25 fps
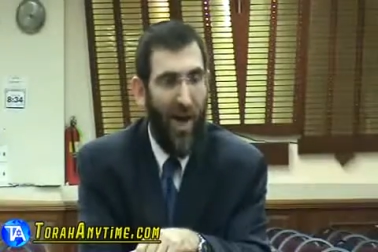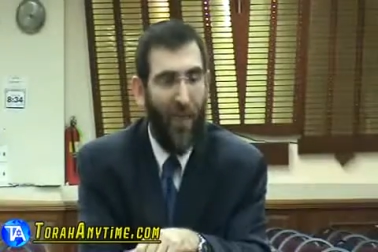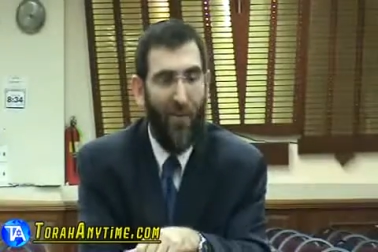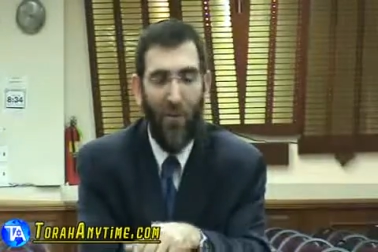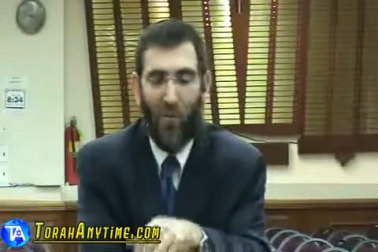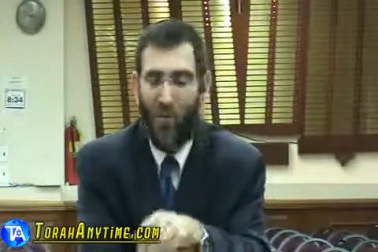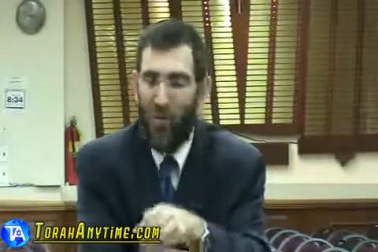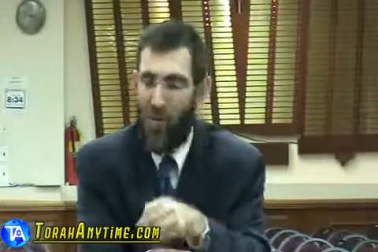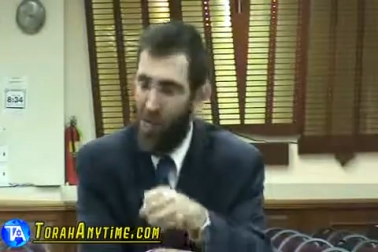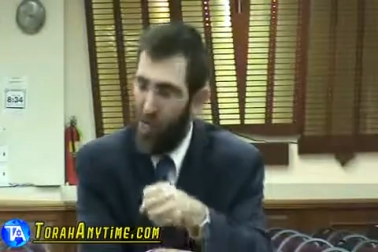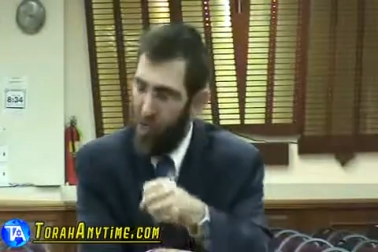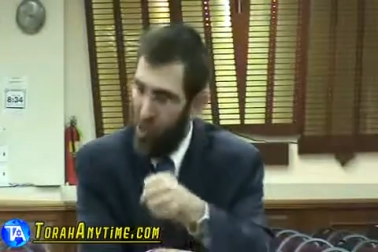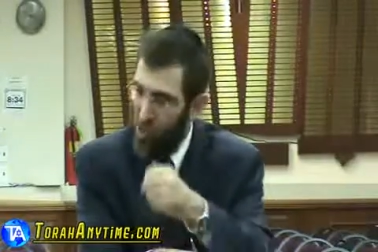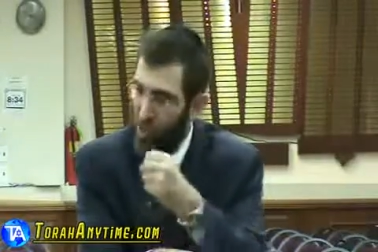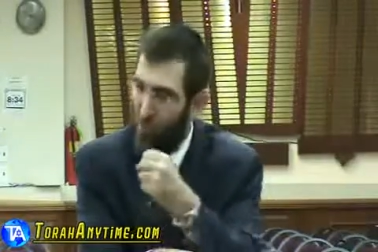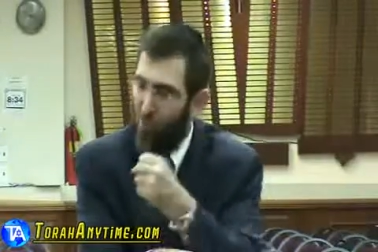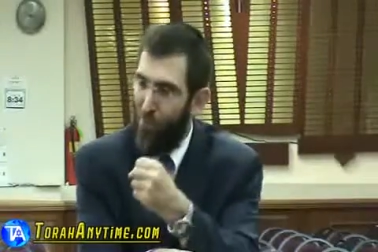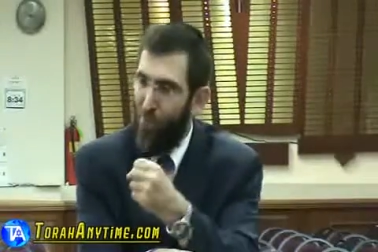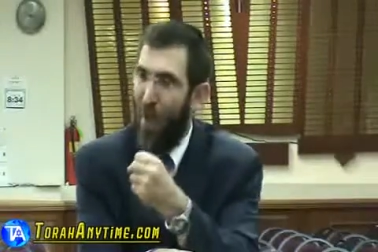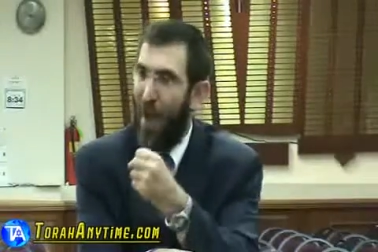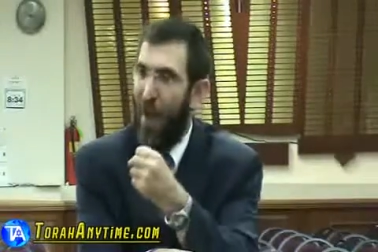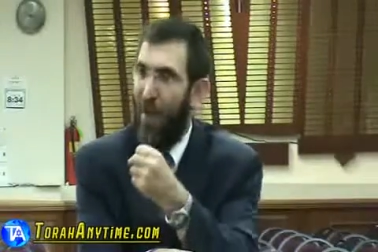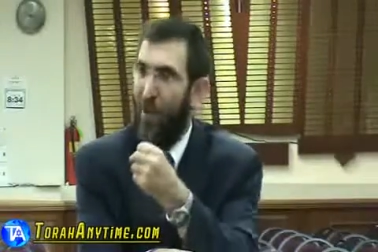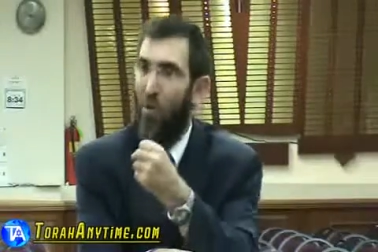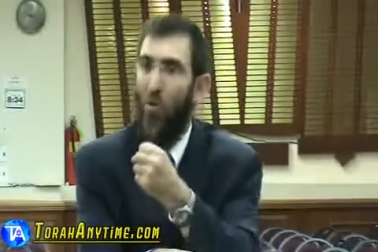I'm going to
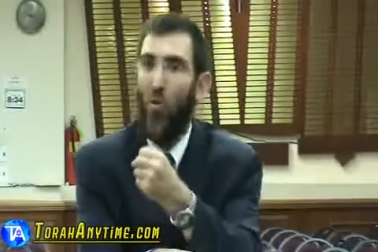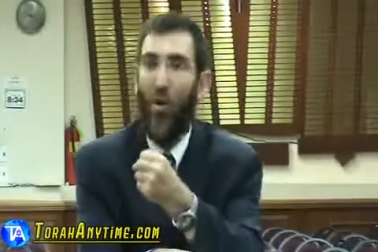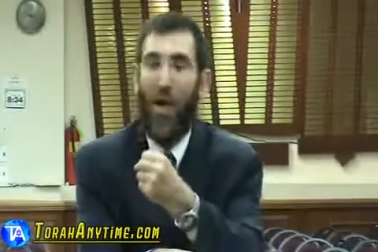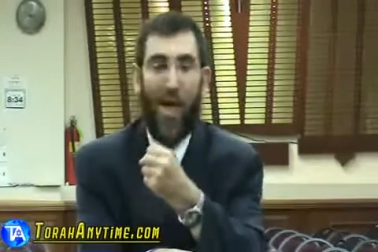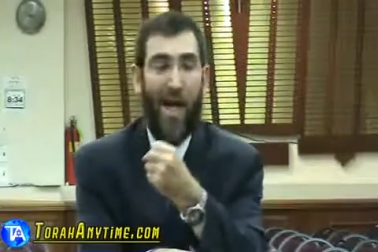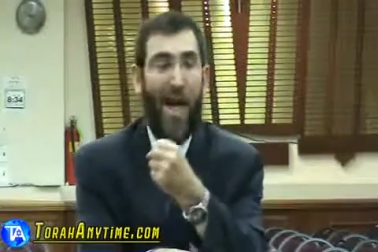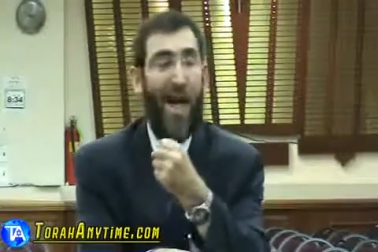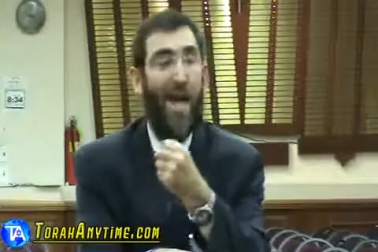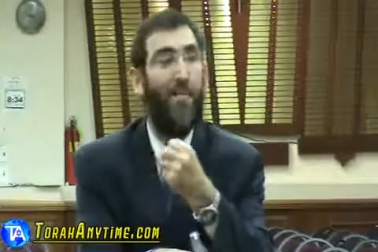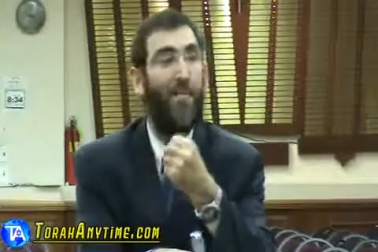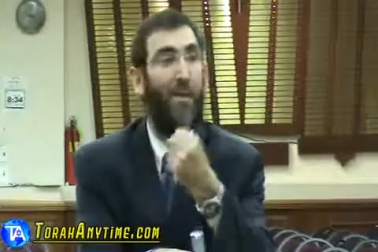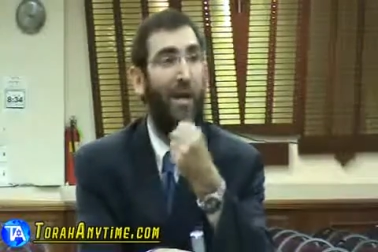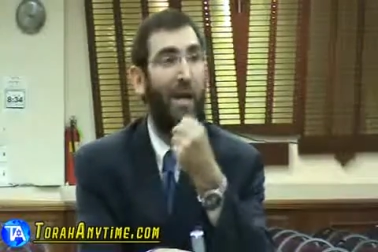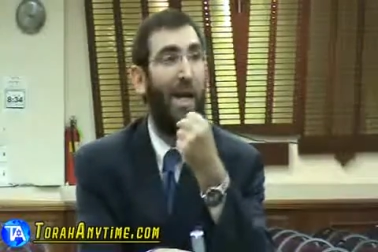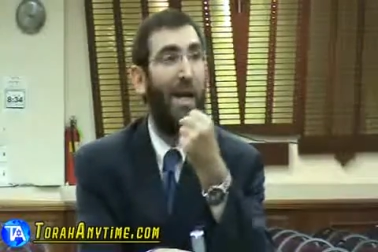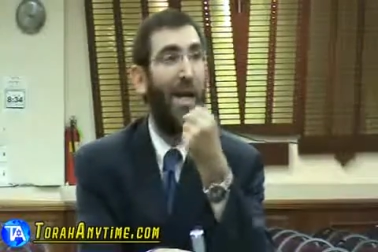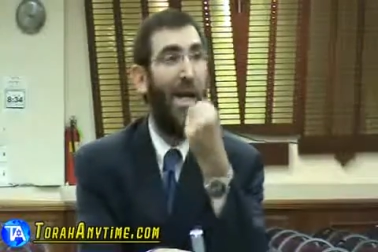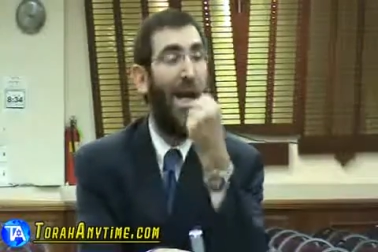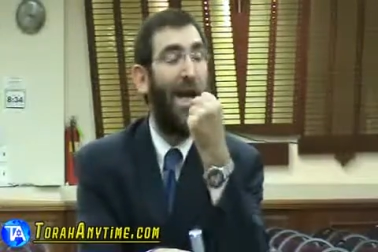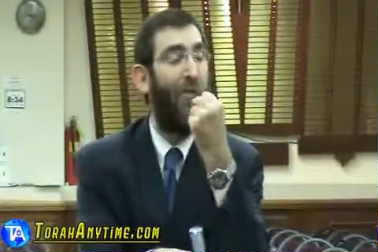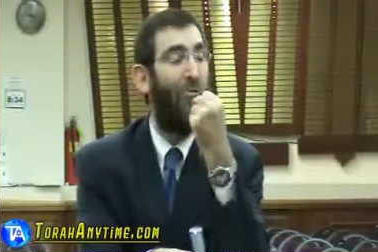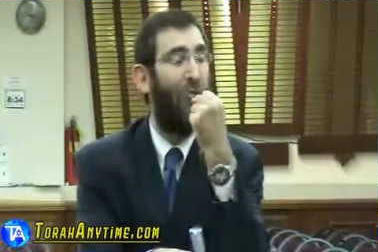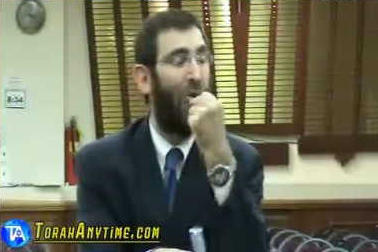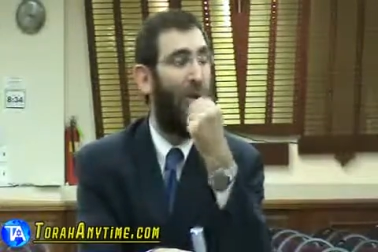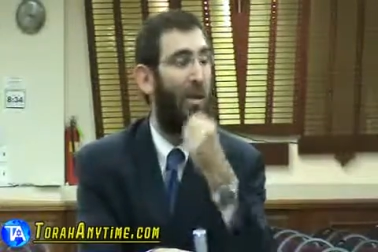assert back who I am by
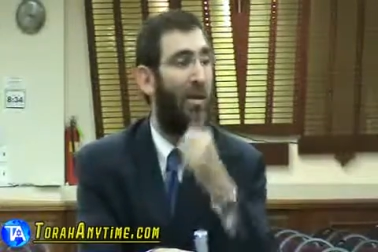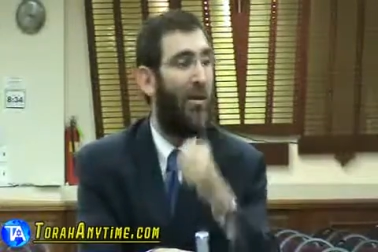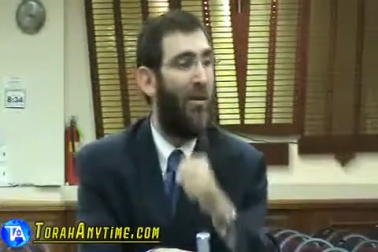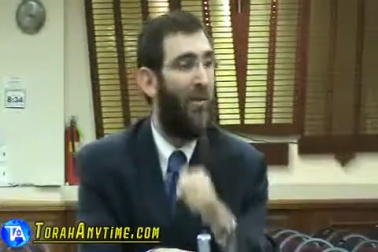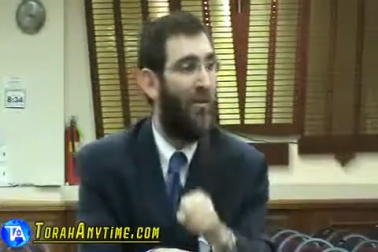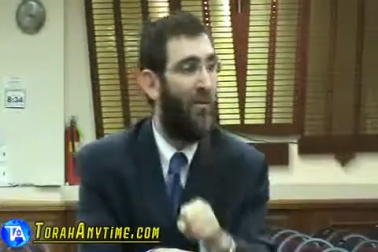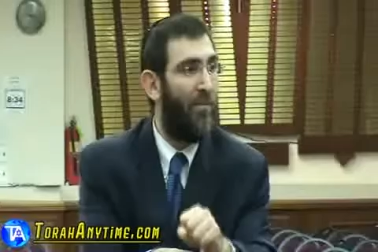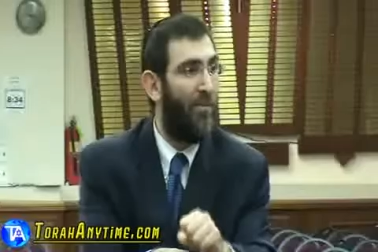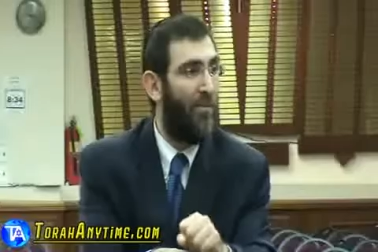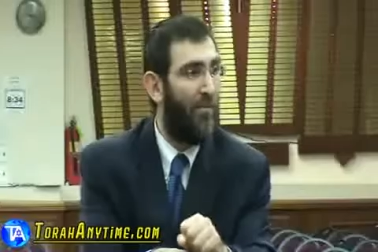getting angry.